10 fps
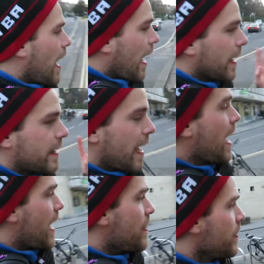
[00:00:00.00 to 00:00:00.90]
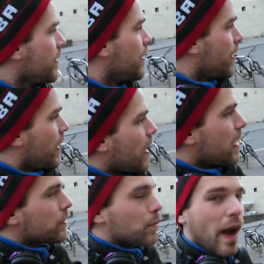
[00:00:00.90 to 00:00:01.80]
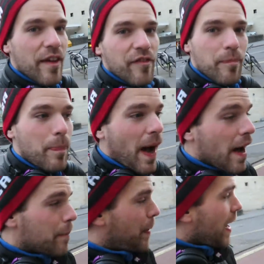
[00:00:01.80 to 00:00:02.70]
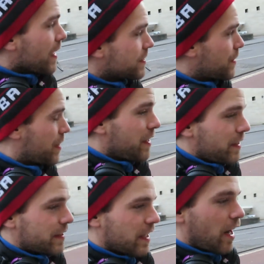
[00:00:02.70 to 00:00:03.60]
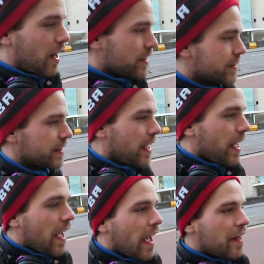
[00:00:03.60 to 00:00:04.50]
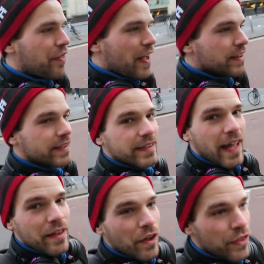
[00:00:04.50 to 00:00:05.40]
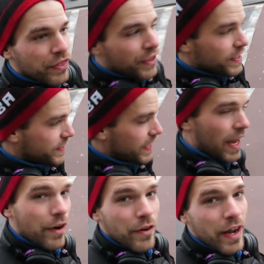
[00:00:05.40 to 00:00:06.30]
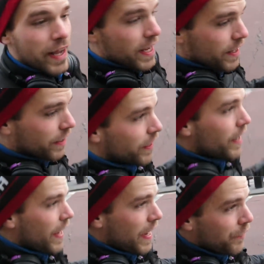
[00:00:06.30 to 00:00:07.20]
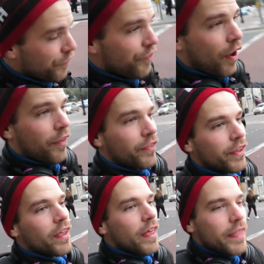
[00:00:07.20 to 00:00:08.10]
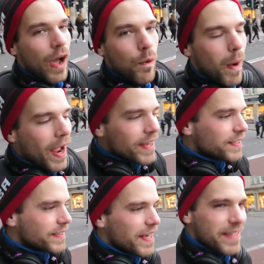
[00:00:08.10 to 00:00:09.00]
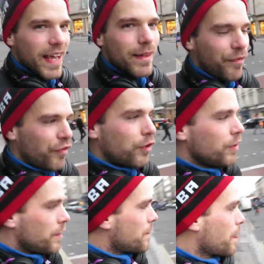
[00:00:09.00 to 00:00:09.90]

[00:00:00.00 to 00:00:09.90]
I can drive past these cars and then stand on this area here in front. Now, why is that helpful?